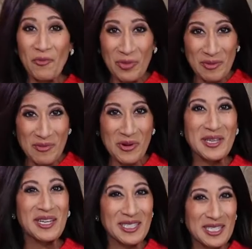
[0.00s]
the more
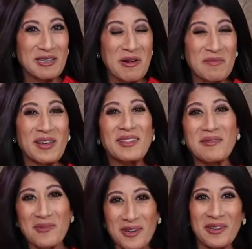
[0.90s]
you get to know me,
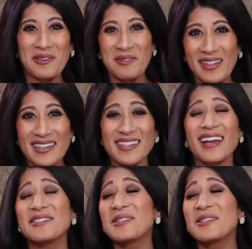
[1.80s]
the more you you're gonna realize that I